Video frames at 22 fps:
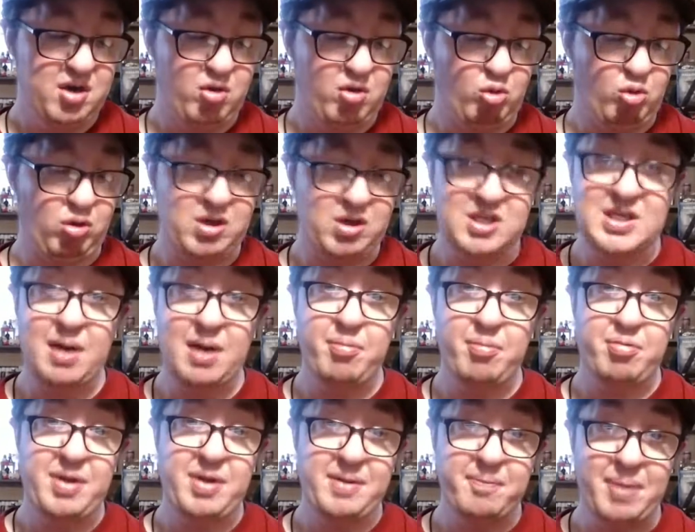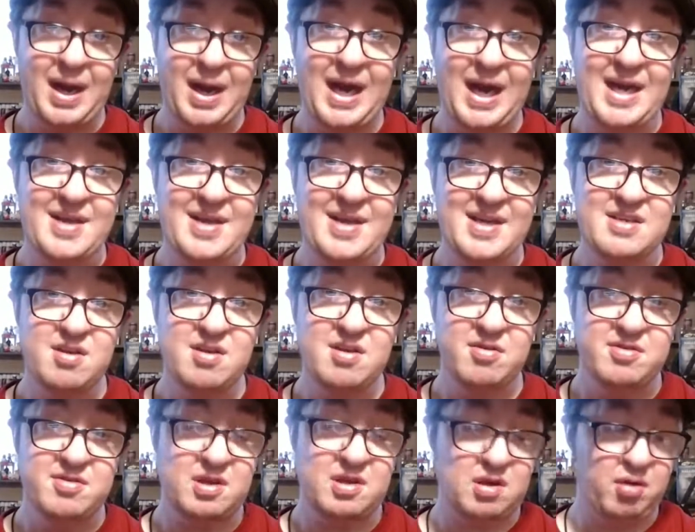where you jump in painting
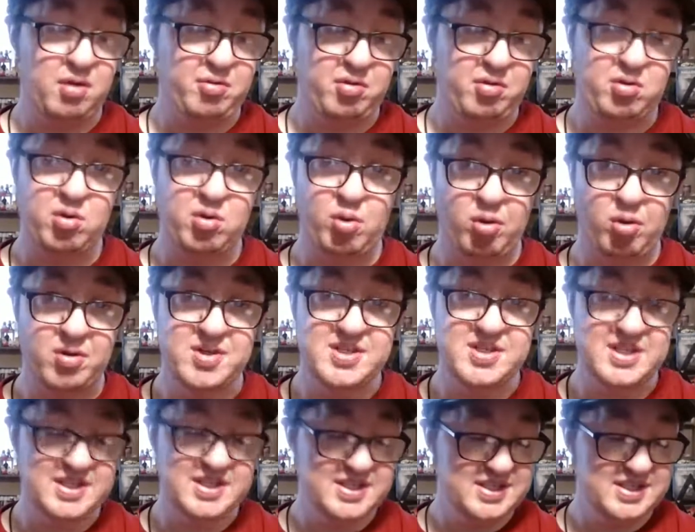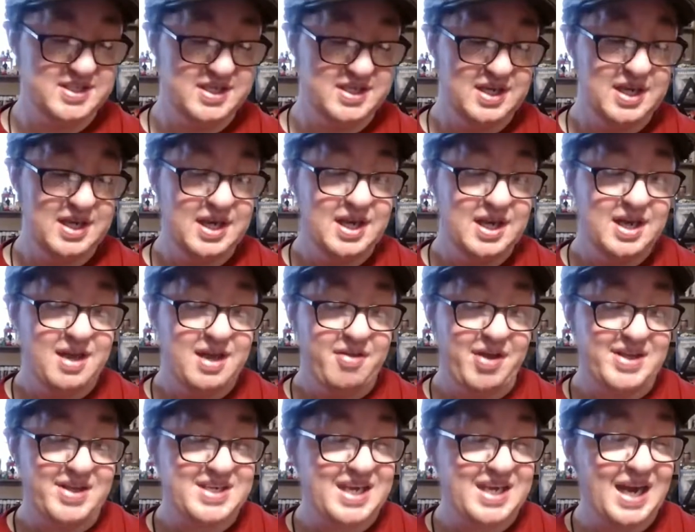to go through courses.
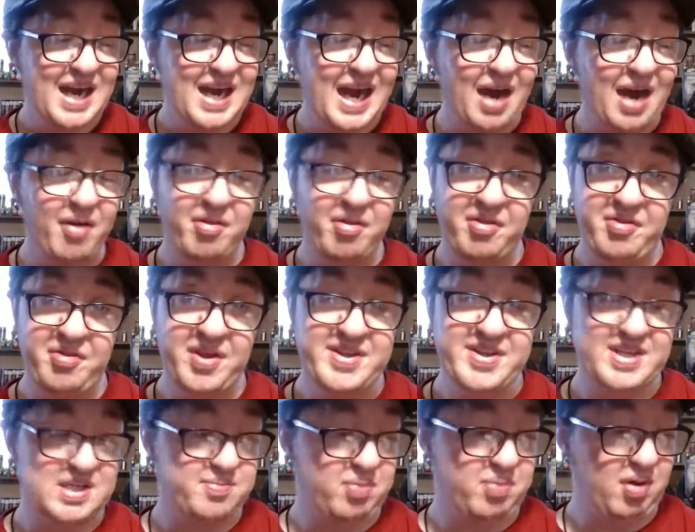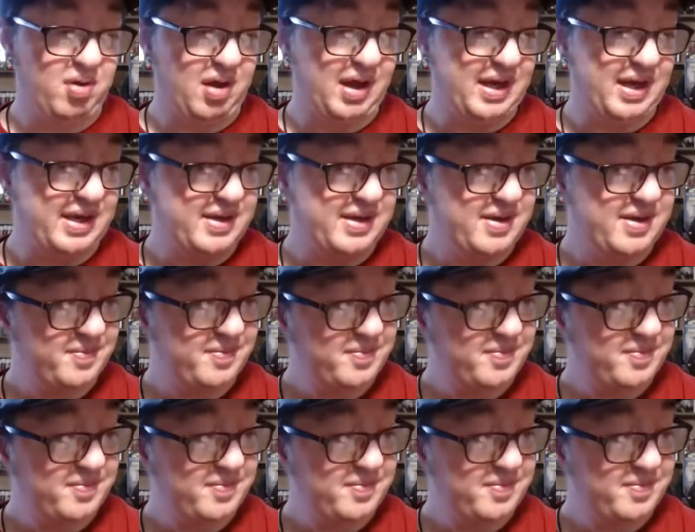That's kind of how this is played.